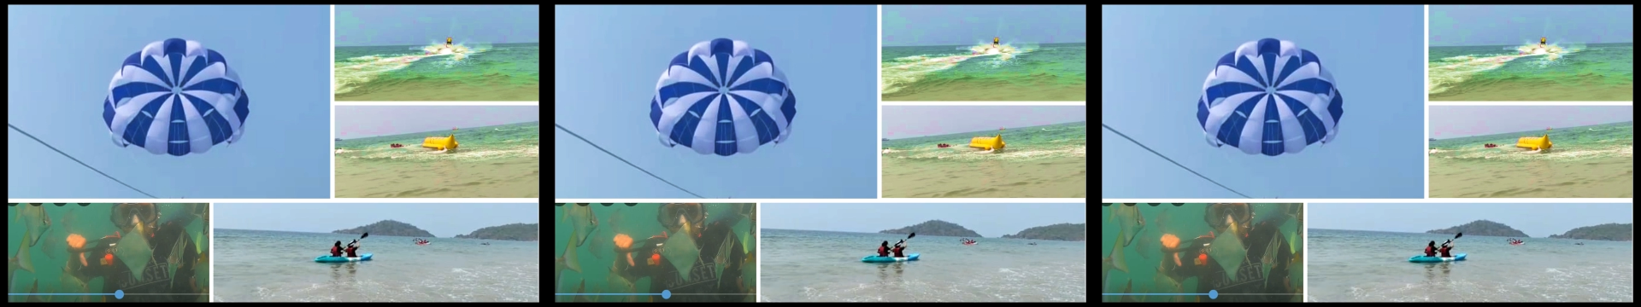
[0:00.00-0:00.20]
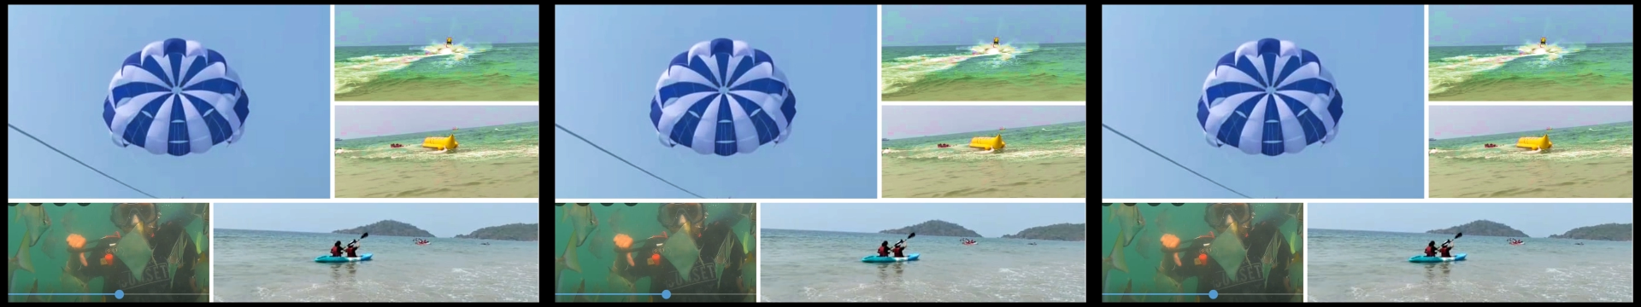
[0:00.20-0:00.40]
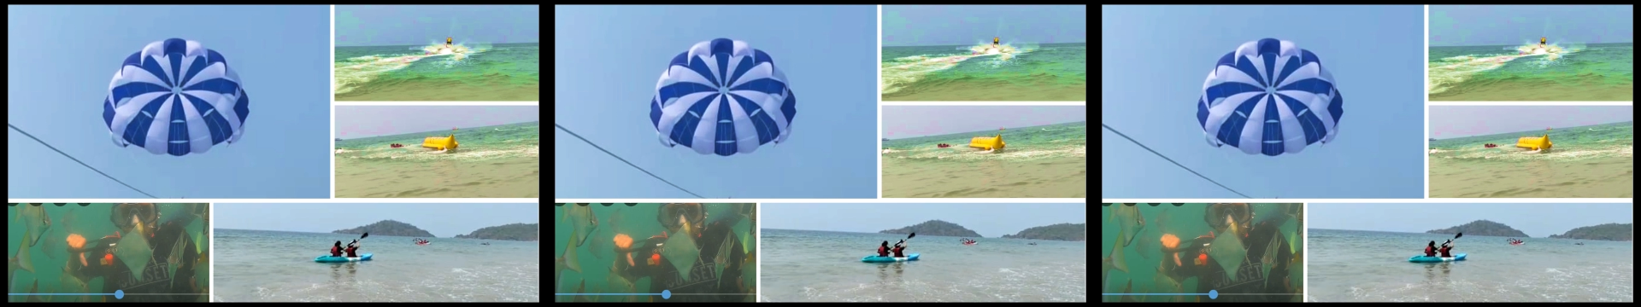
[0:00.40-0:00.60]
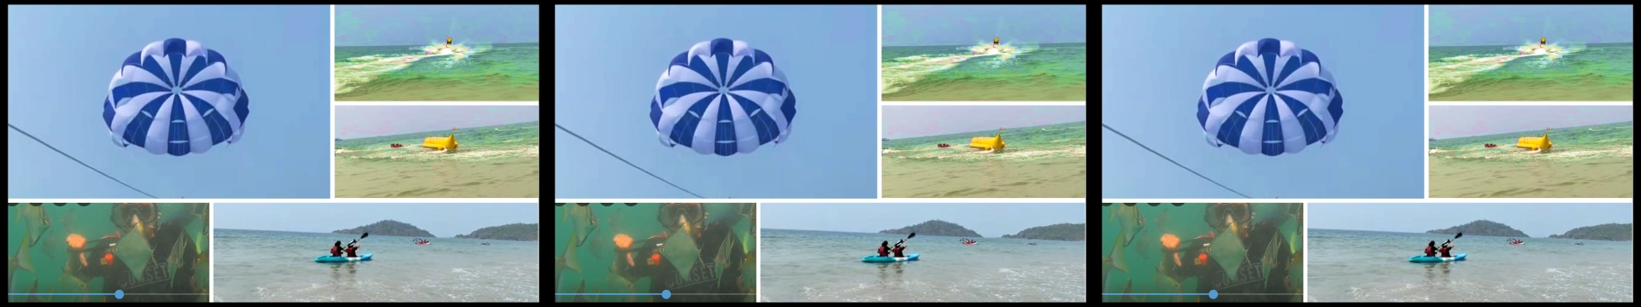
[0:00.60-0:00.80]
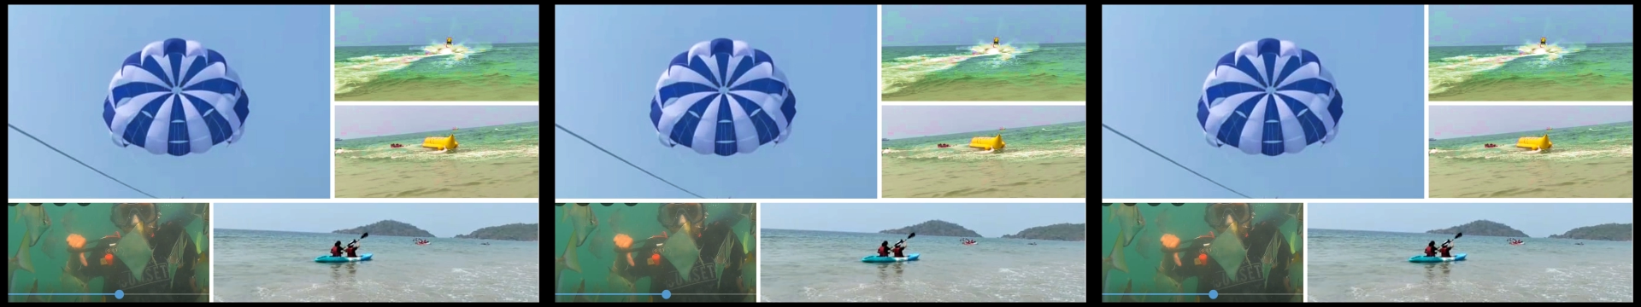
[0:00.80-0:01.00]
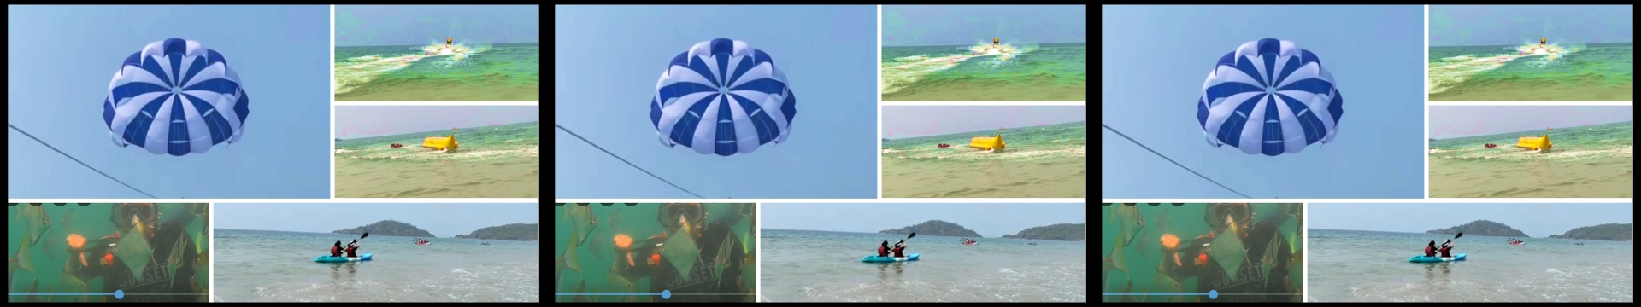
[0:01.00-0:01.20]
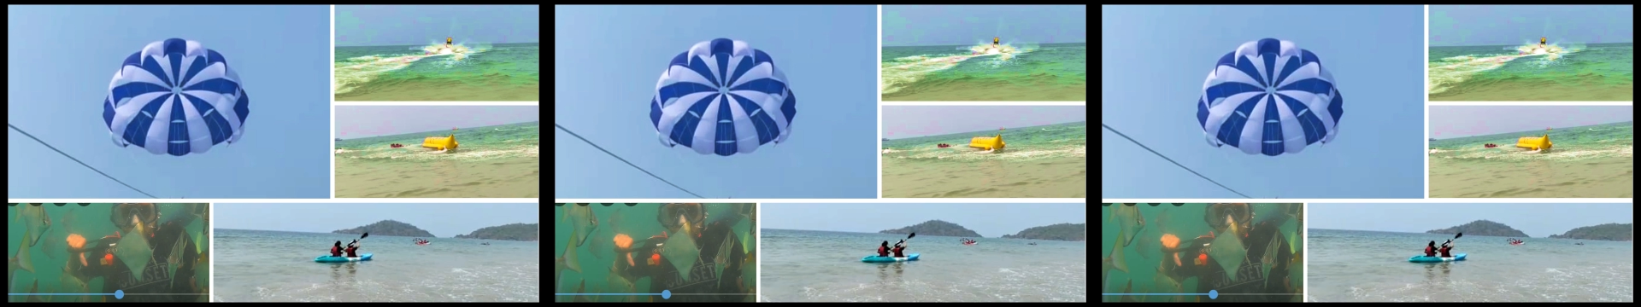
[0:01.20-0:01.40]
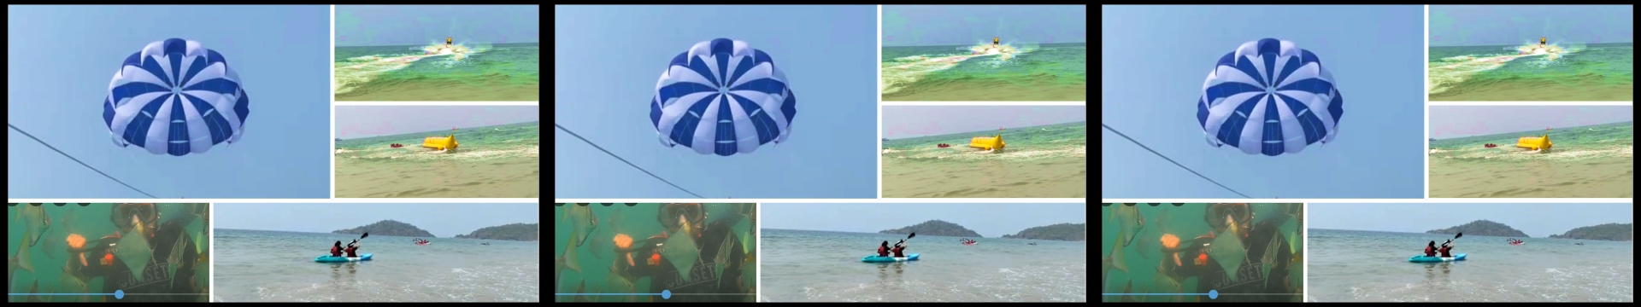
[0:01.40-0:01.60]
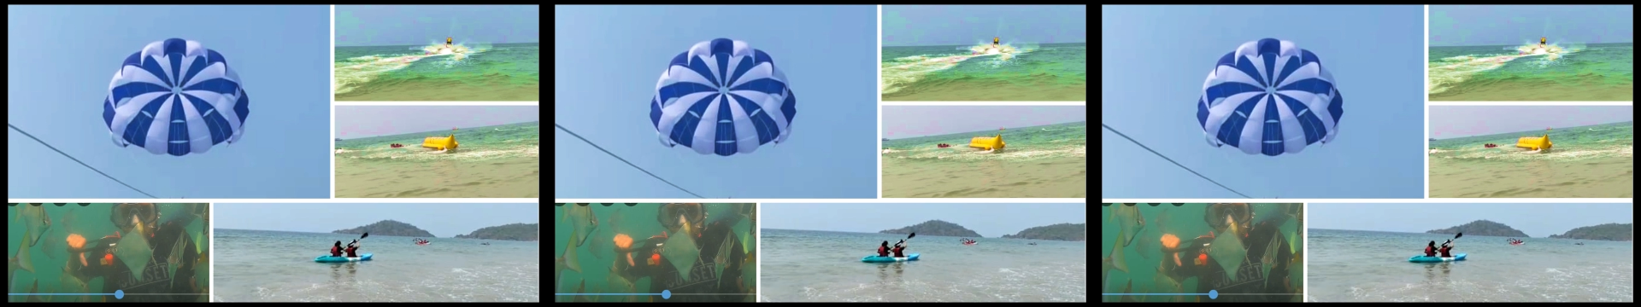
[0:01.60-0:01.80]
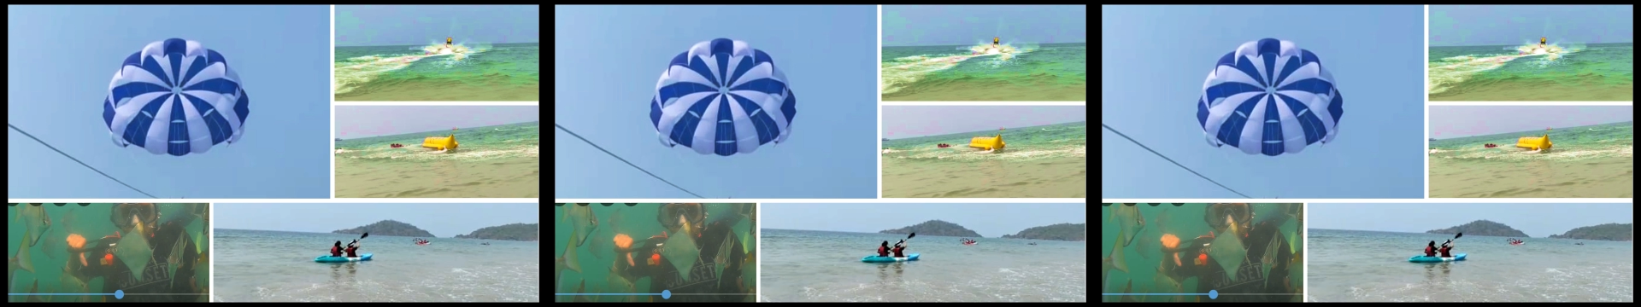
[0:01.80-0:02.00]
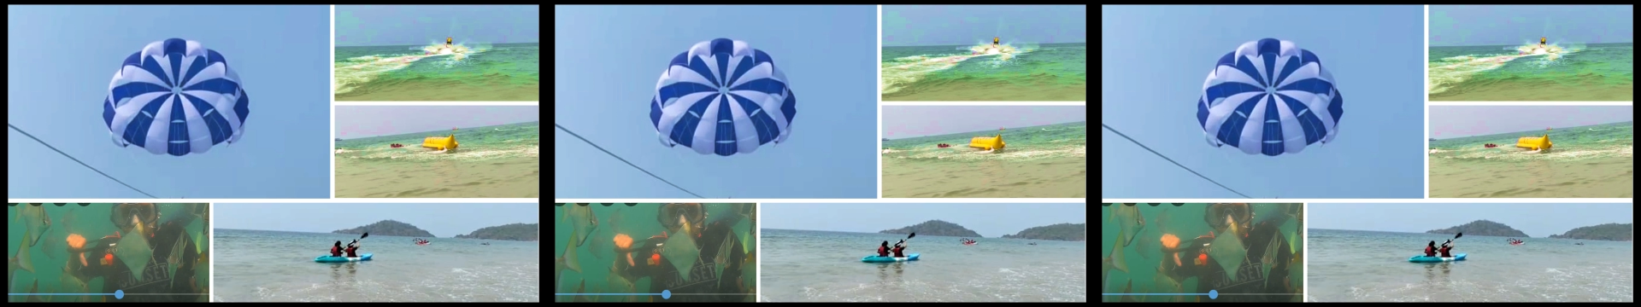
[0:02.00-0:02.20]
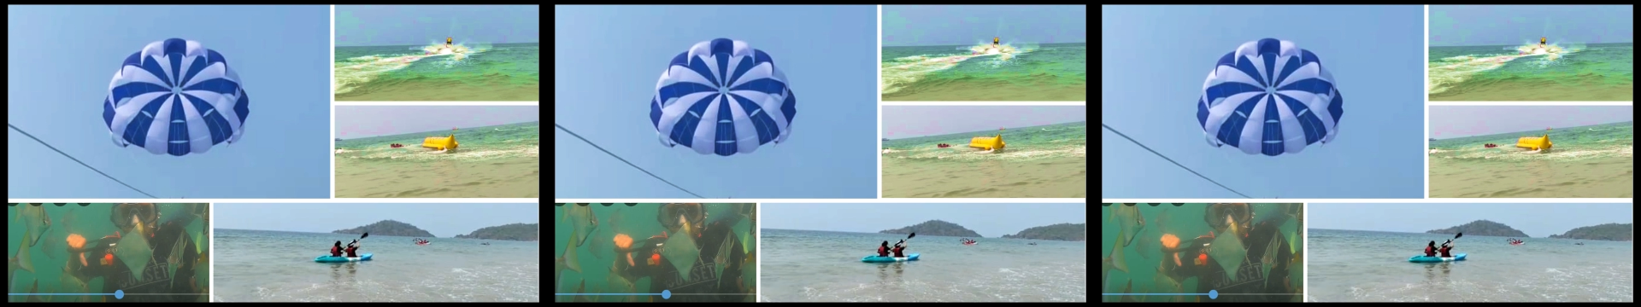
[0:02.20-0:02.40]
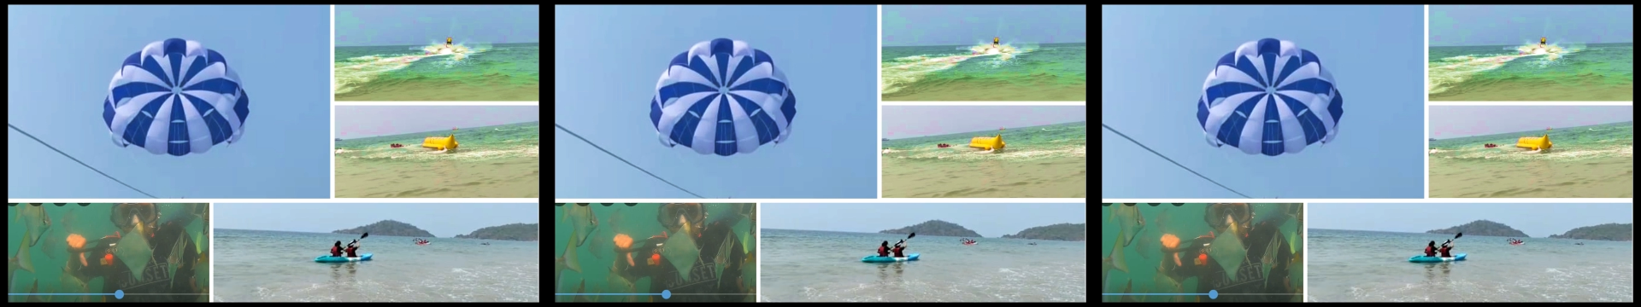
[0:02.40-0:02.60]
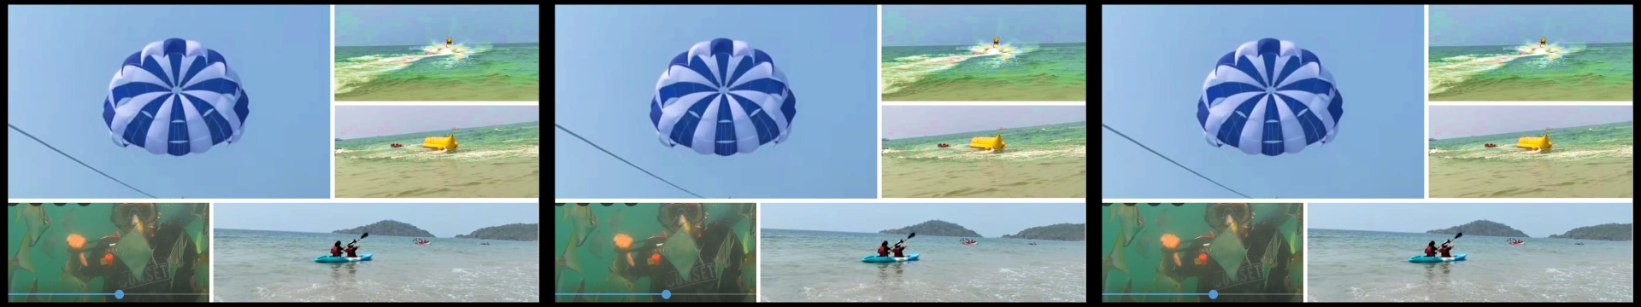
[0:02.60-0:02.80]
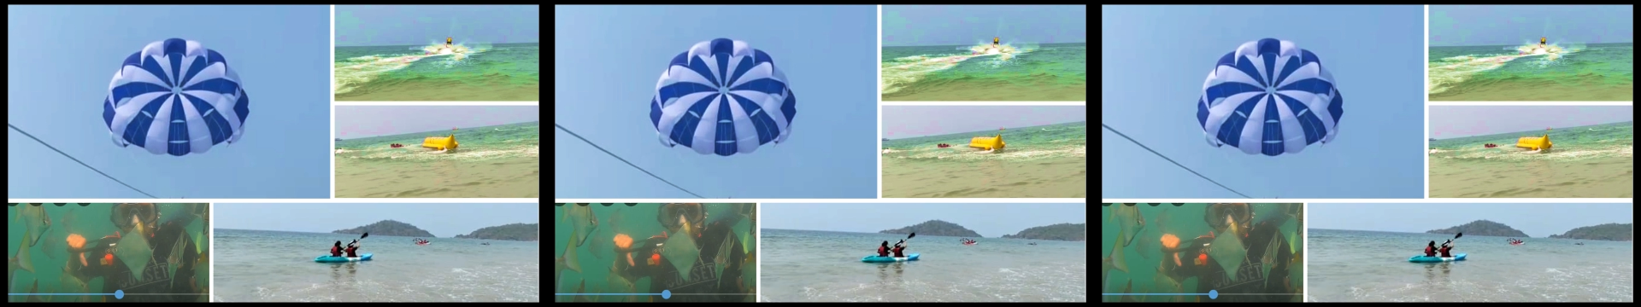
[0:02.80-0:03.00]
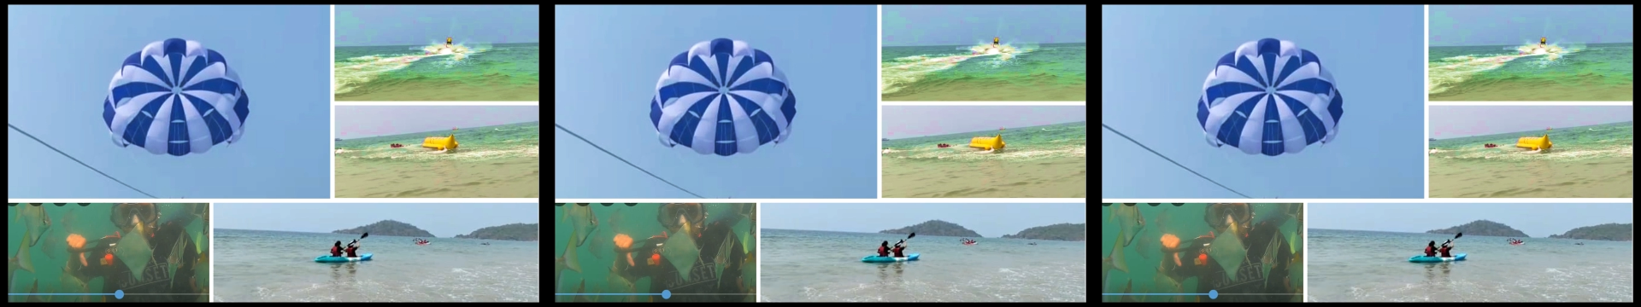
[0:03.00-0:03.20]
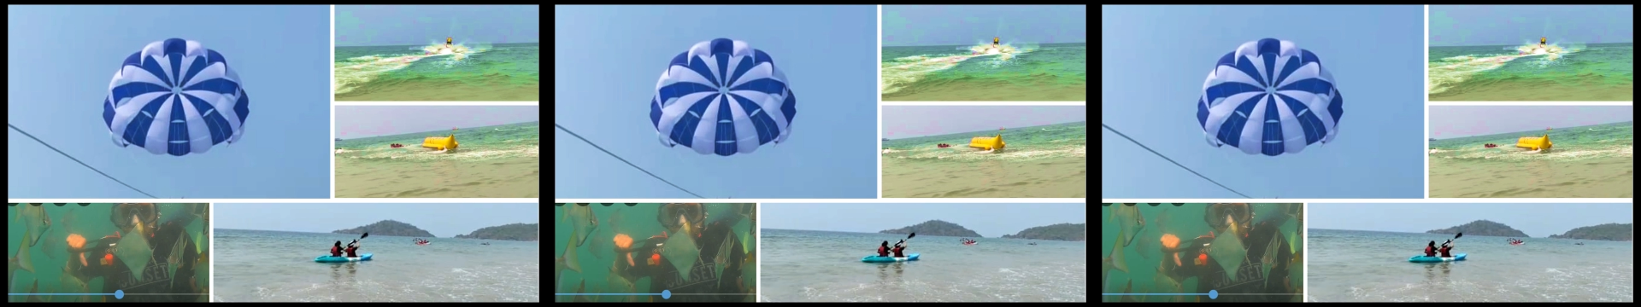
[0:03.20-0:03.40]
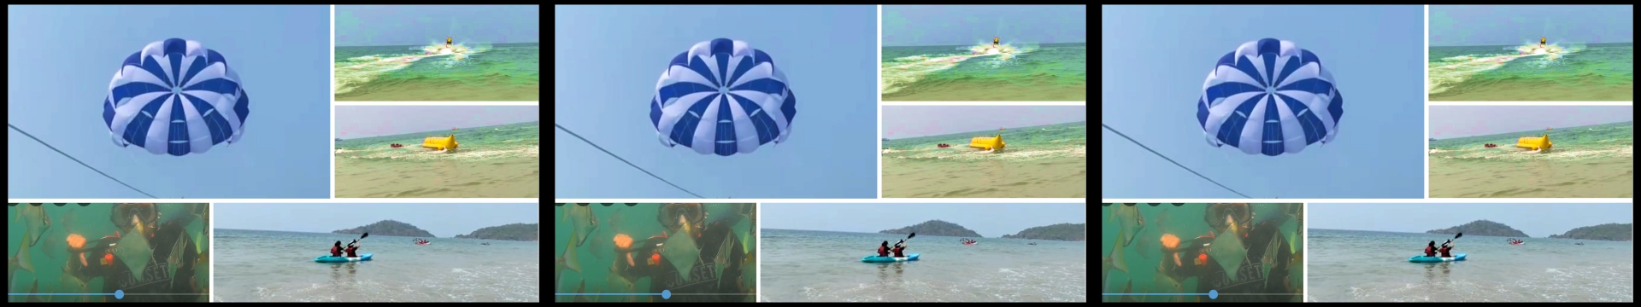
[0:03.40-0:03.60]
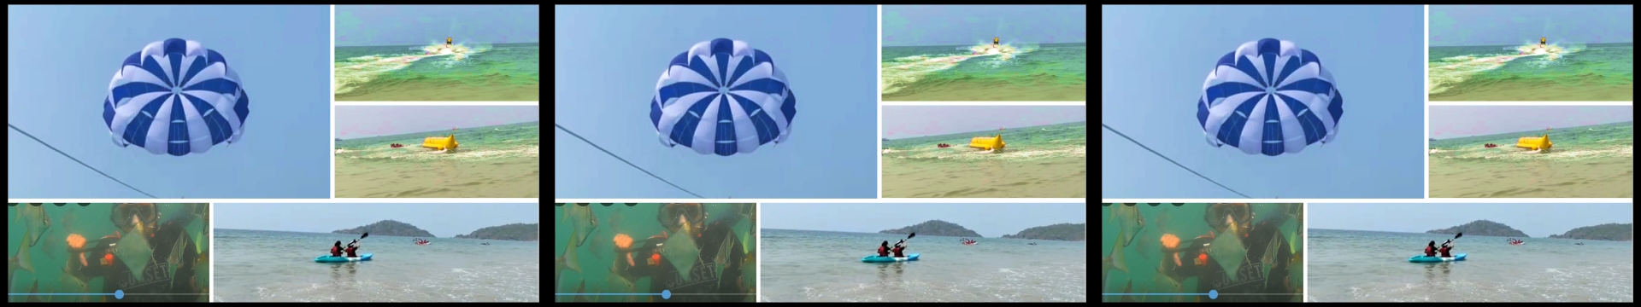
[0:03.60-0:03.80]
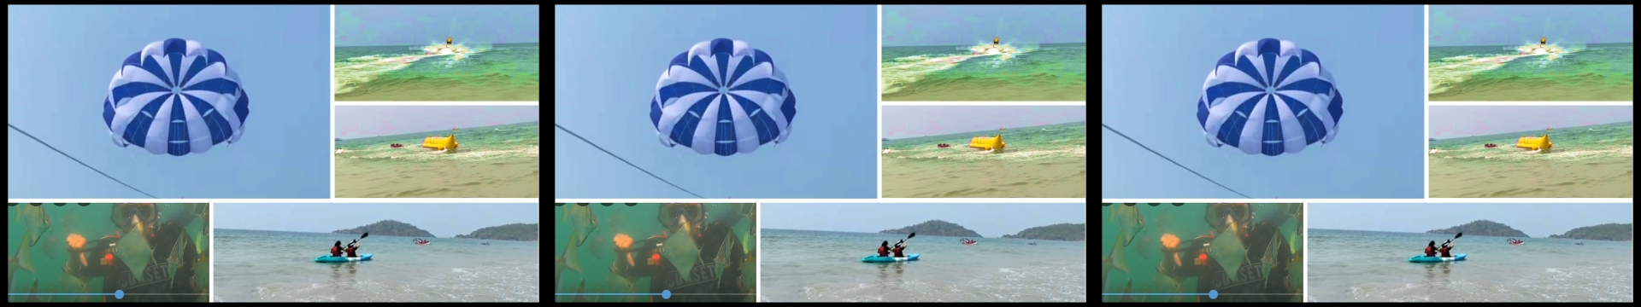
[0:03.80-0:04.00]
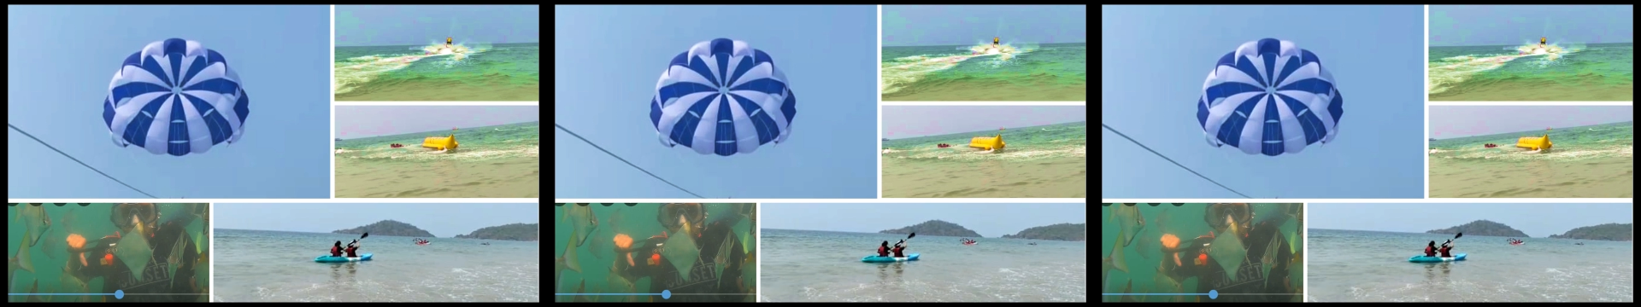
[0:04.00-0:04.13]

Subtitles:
(no speaker visible)